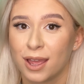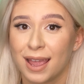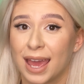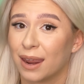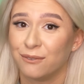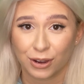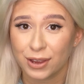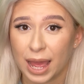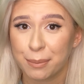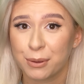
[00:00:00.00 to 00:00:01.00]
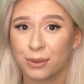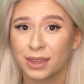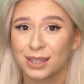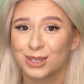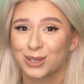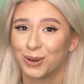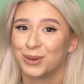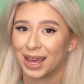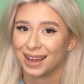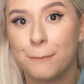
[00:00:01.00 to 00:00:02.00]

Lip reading: and I'm very happy with it. So yeah.